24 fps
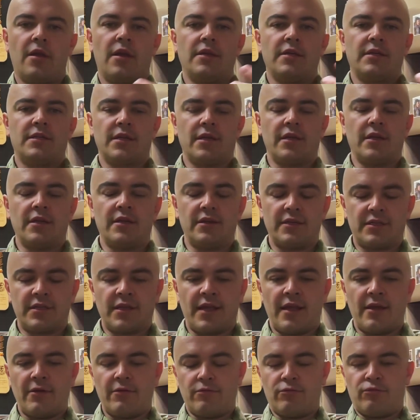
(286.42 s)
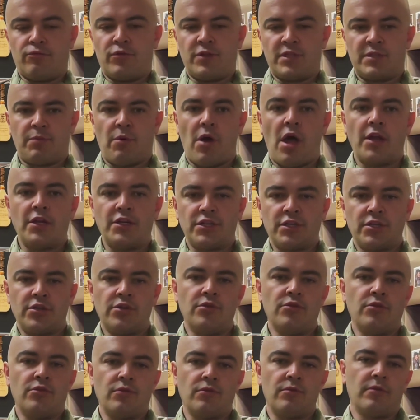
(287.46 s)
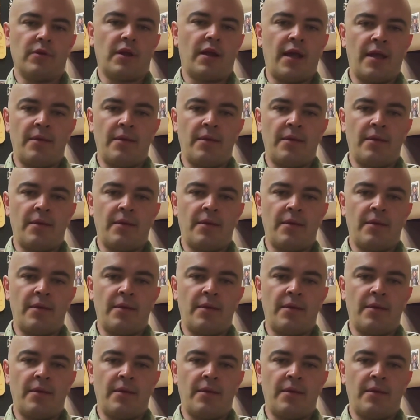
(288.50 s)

to respond to